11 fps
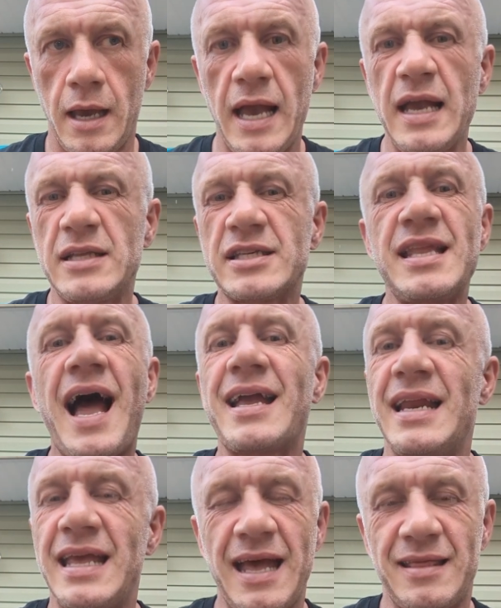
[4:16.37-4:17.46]
it's not
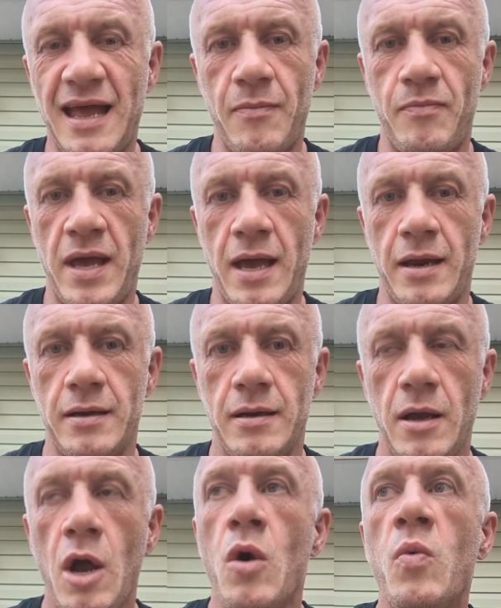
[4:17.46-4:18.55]
going to get that bad.
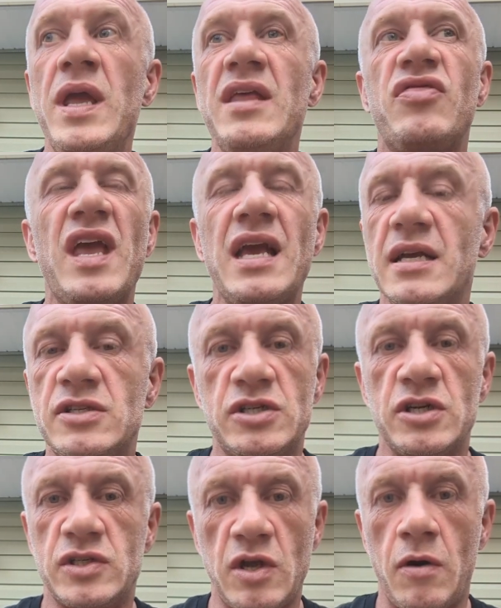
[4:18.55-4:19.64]
We think it's
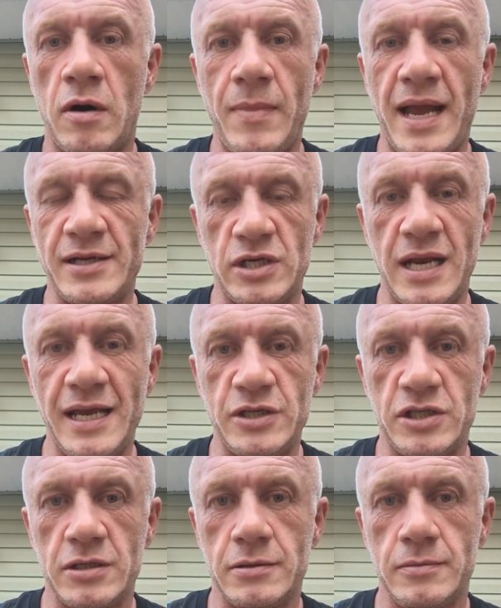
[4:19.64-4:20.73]
just our
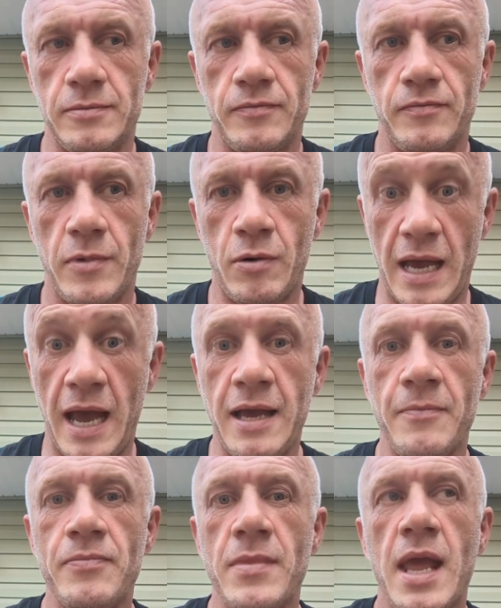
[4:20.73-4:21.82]
imagination, okay?
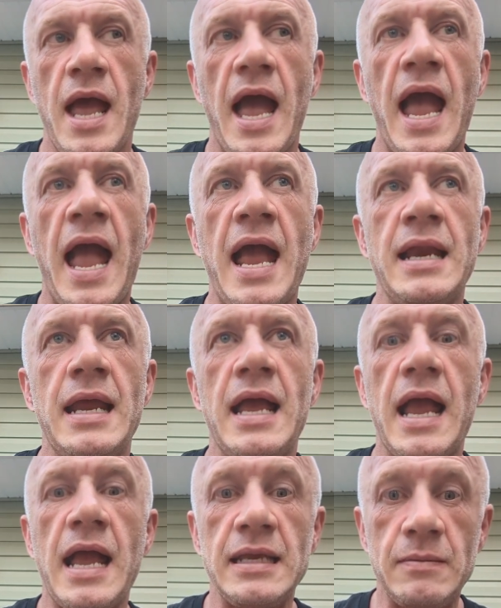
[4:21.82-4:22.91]
And
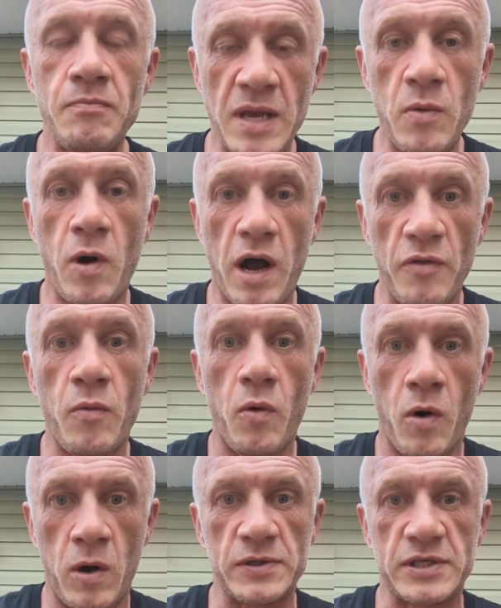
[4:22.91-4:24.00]
meanwhile, the
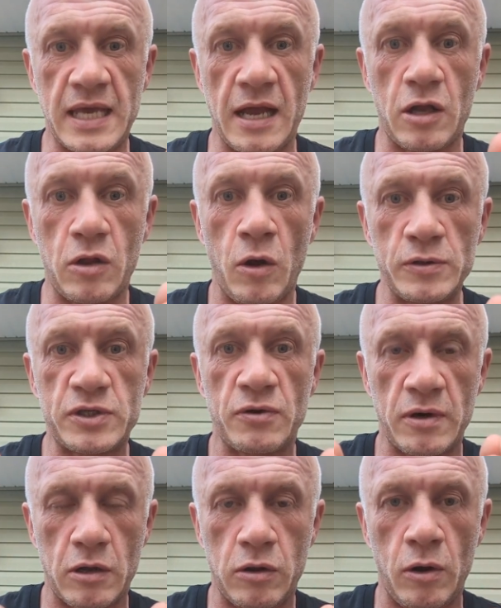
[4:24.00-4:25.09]
walls get
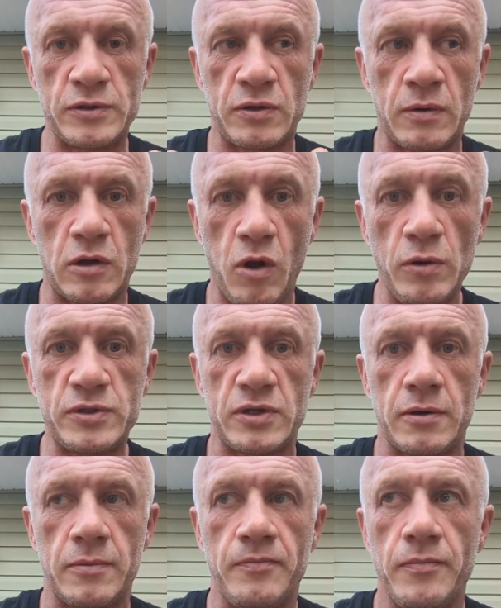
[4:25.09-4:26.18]
closer and closer and
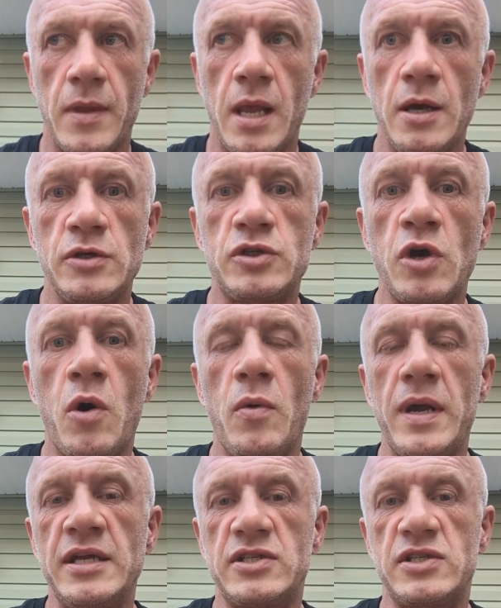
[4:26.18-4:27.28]
closer.
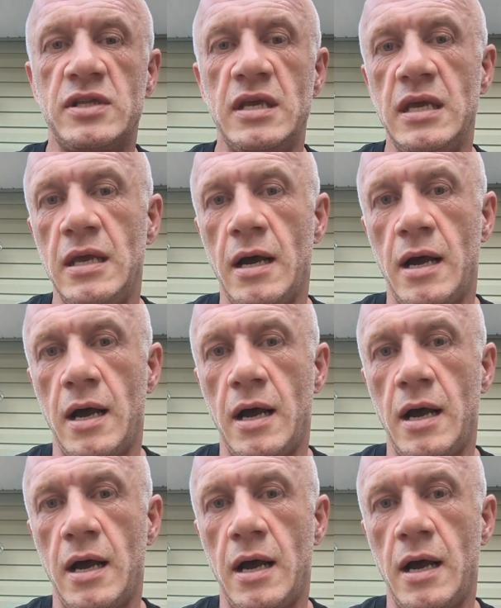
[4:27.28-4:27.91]
So it's the